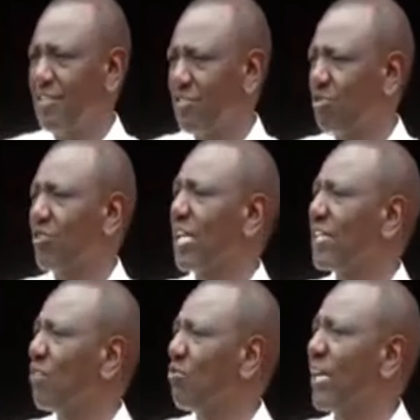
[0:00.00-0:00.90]
so
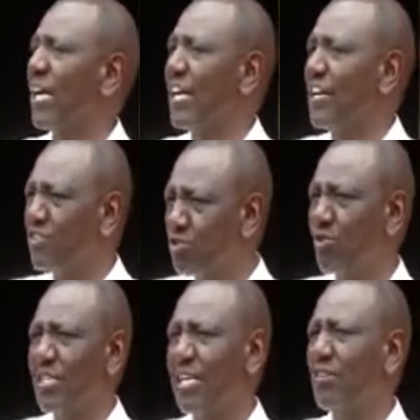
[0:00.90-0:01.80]
that we can
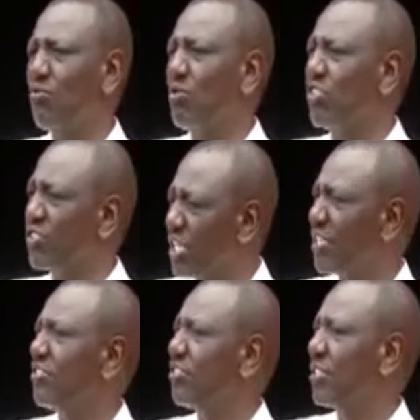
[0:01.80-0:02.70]
ensure that we
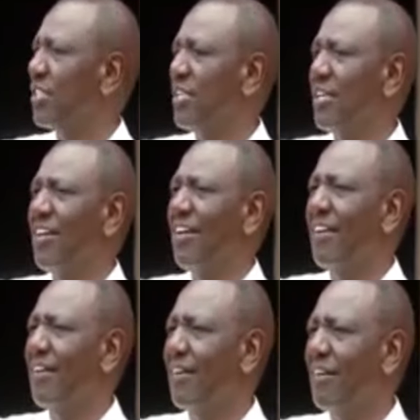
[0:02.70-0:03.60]
change
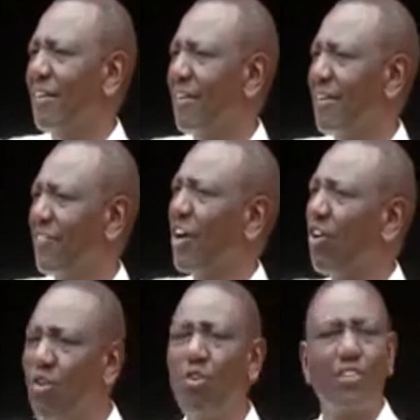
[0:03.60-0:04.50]

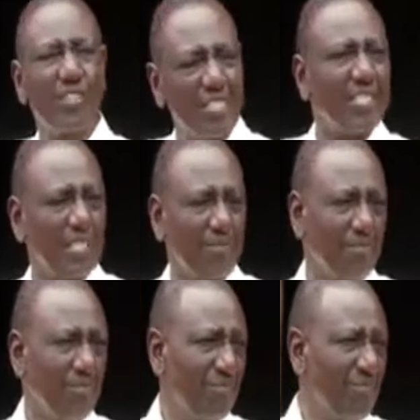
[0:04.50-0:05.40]
the old system